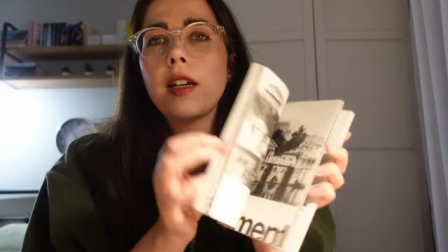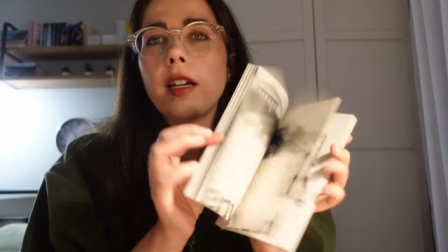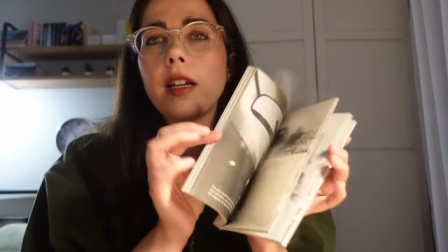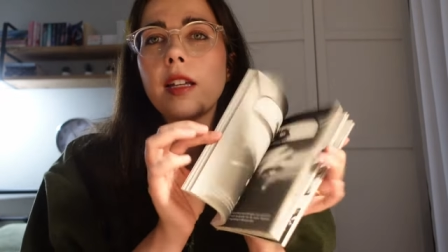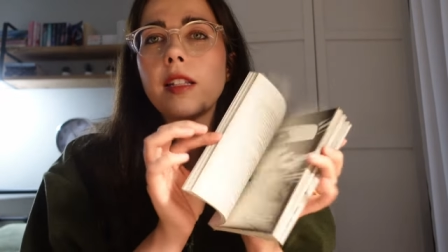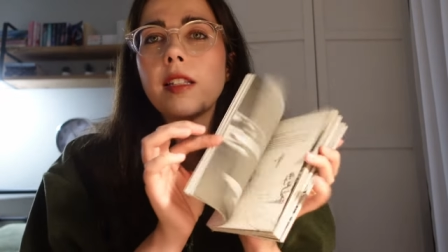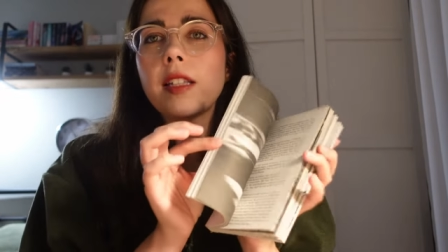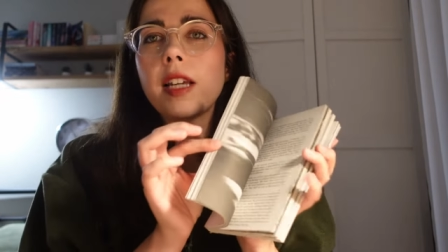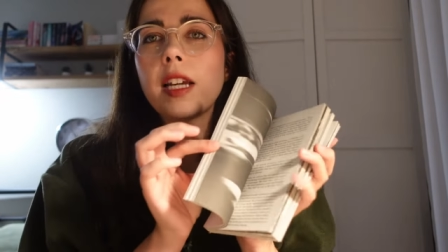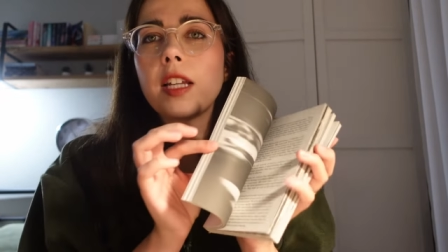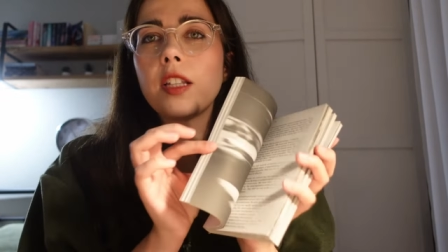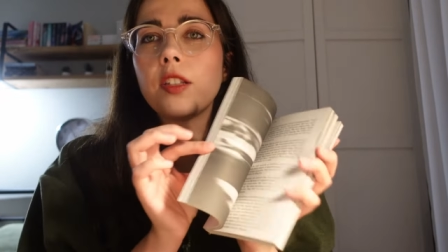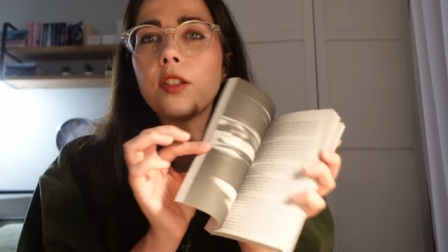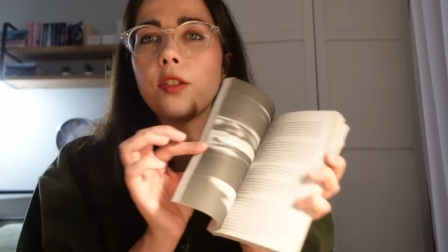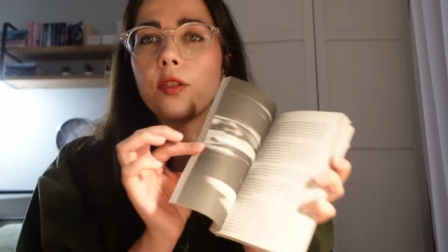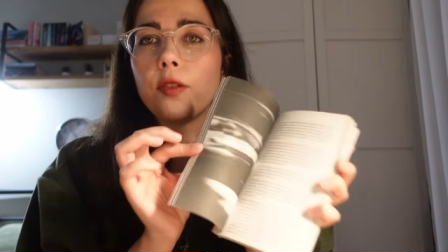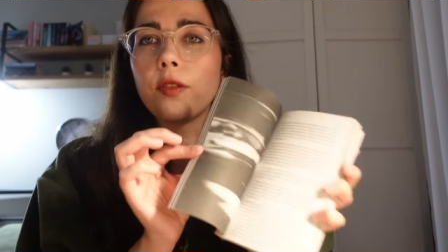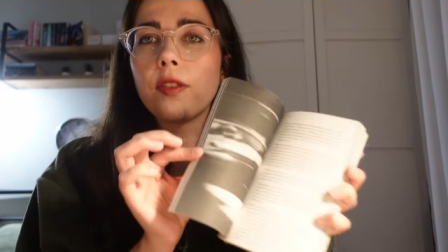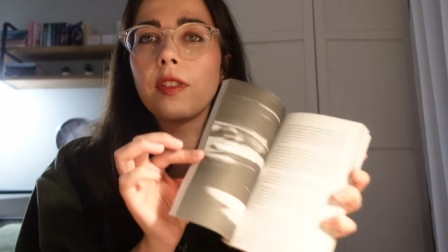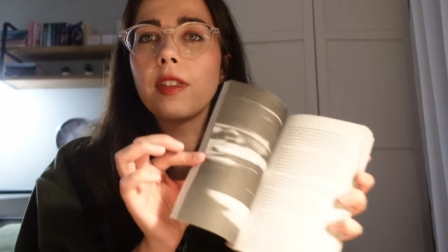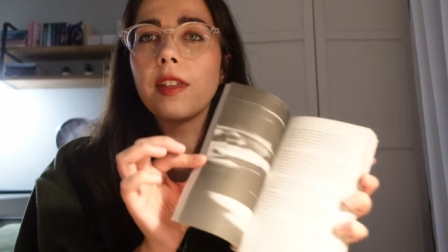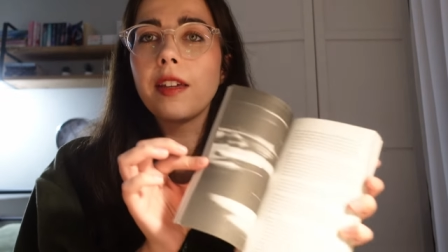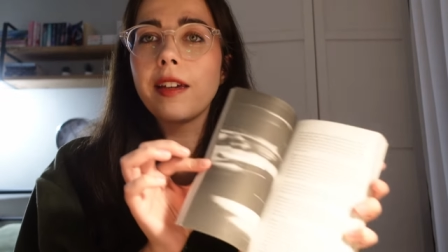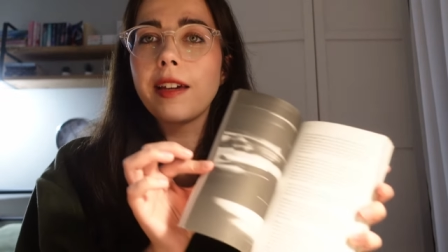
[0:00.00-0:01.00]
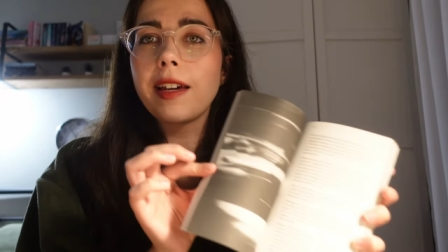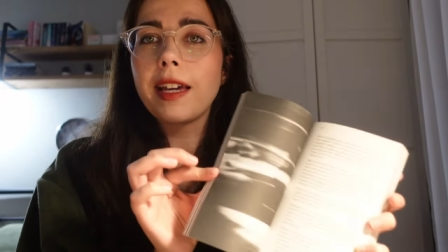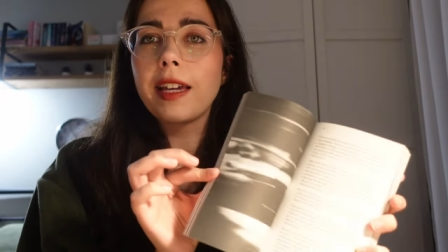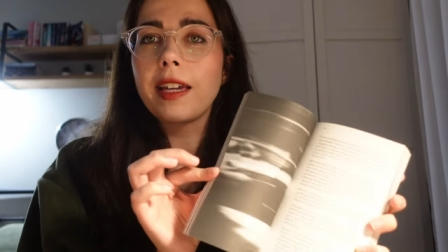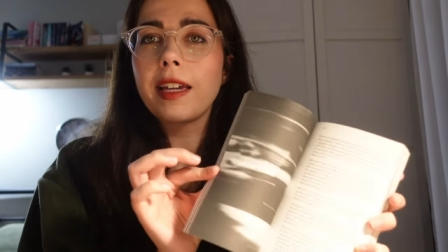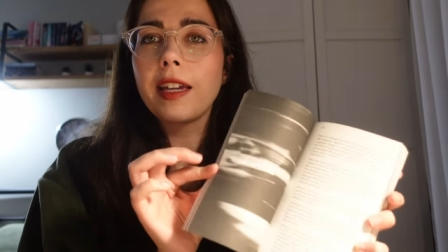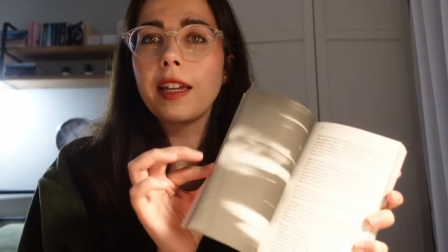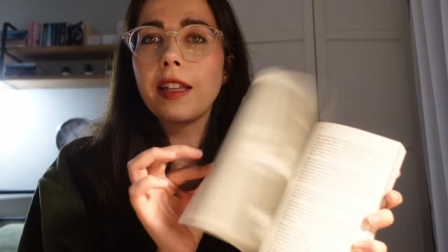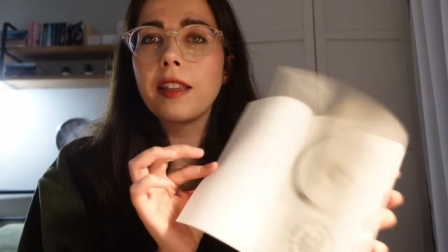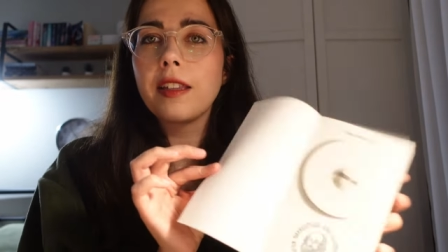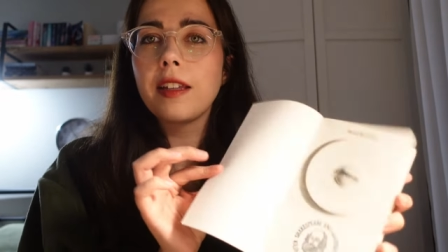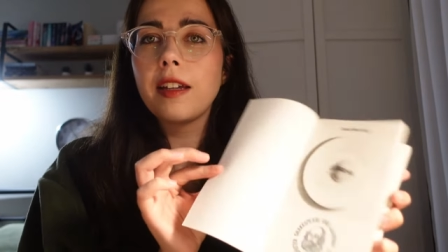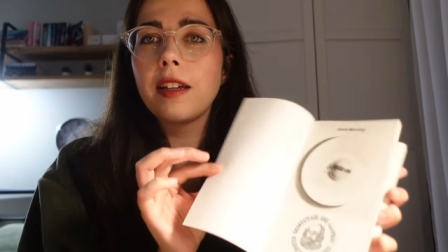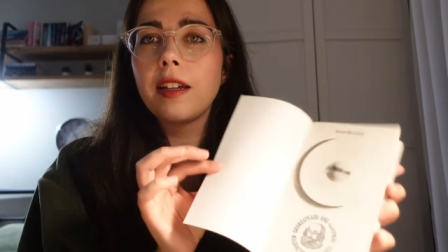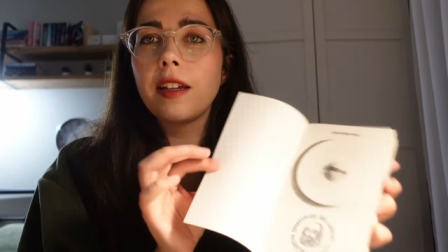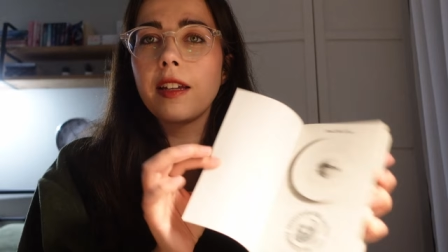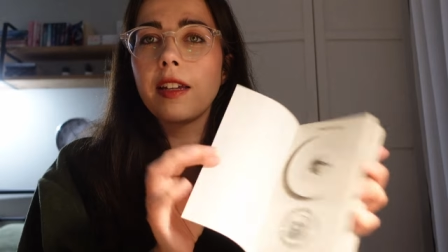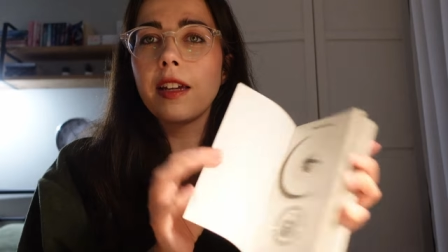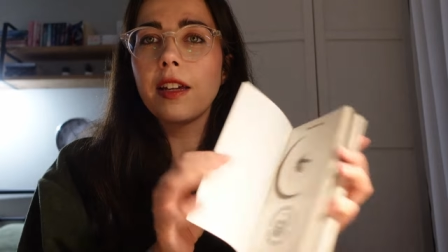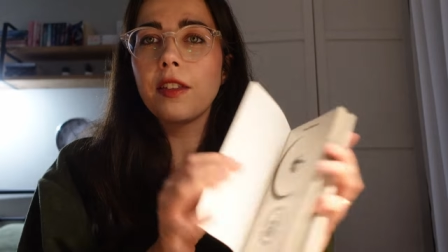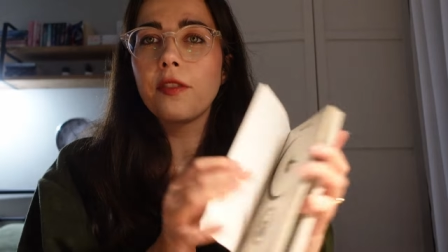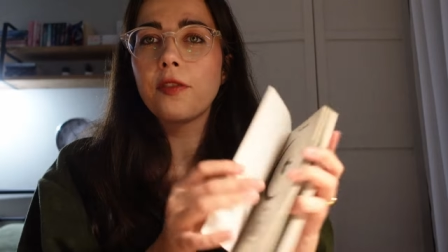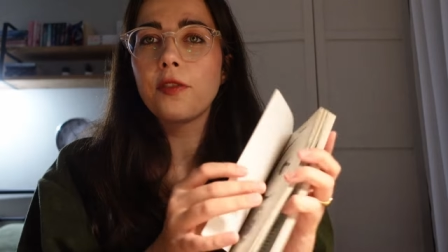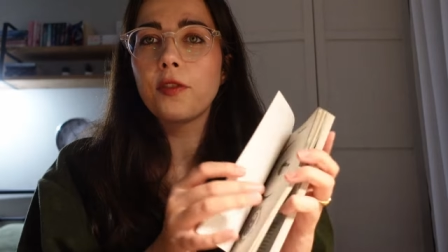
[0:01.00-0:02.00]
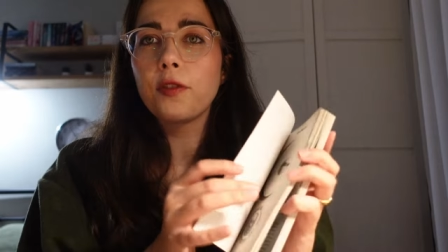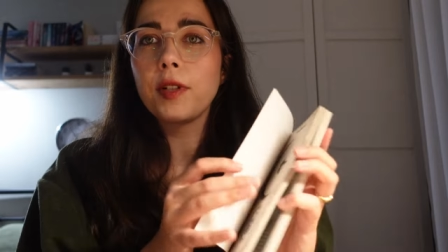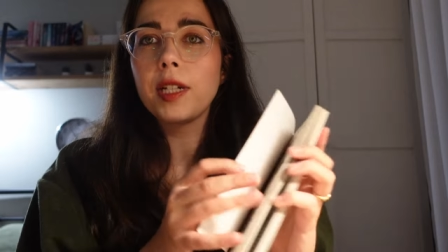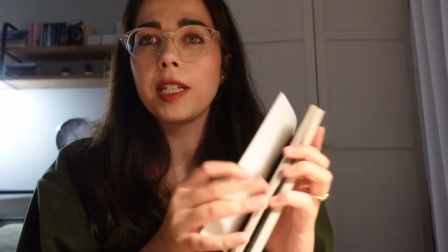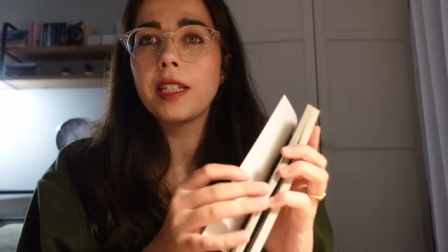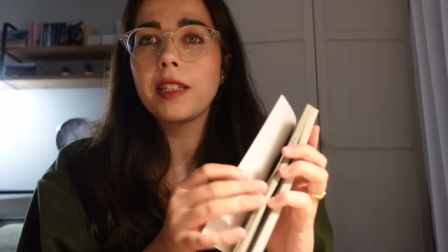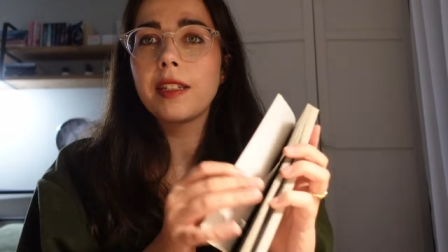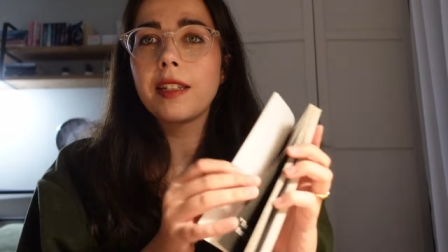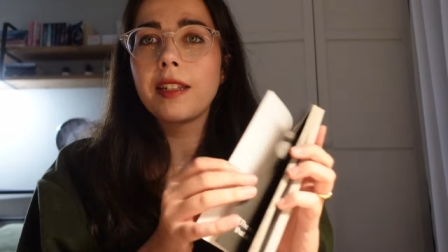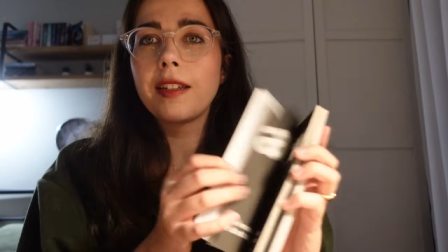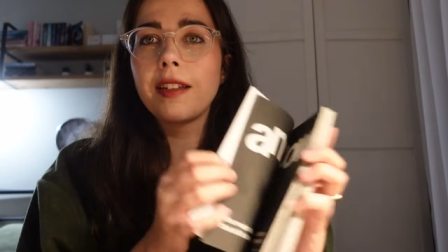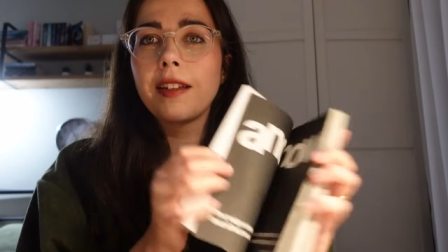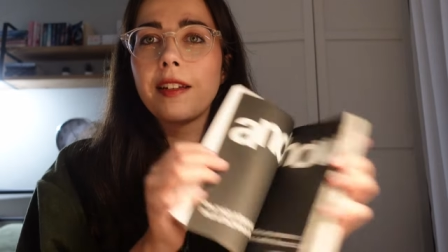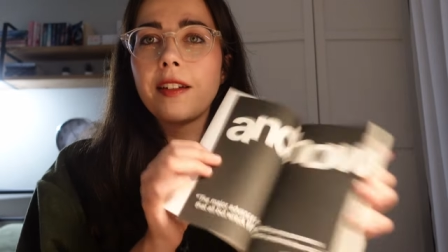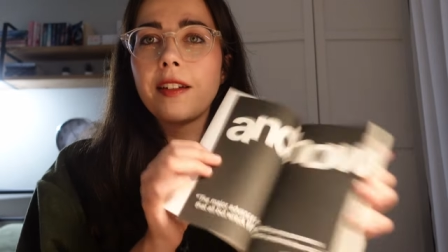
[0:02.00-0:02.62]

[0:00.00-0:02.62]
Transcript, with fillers: and I do think I can get through it